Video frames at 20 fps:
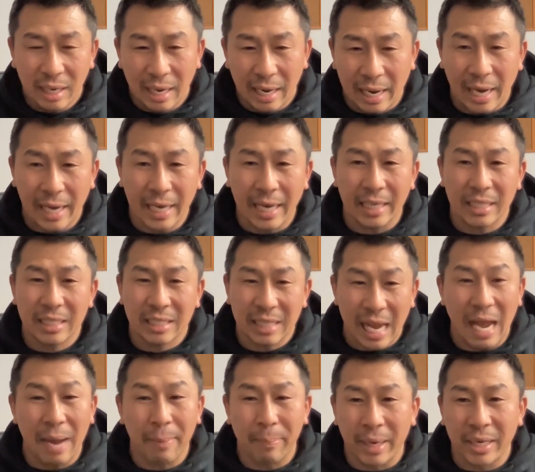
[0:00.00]
I got
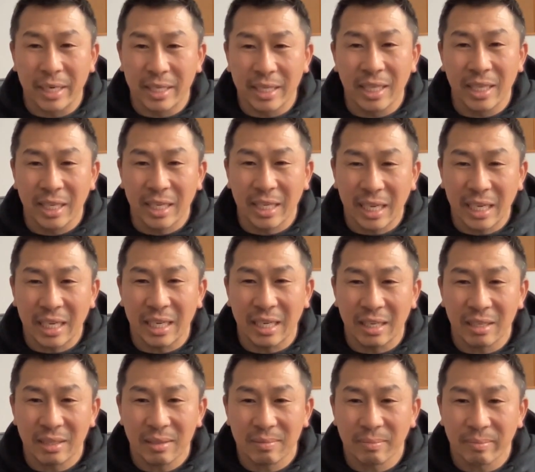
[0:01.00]
stabbed by another kid
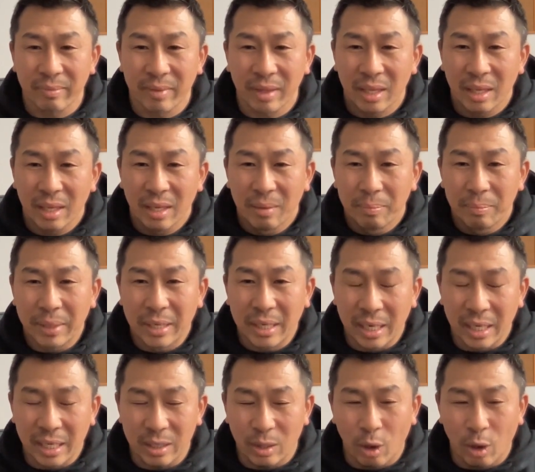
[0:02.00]
because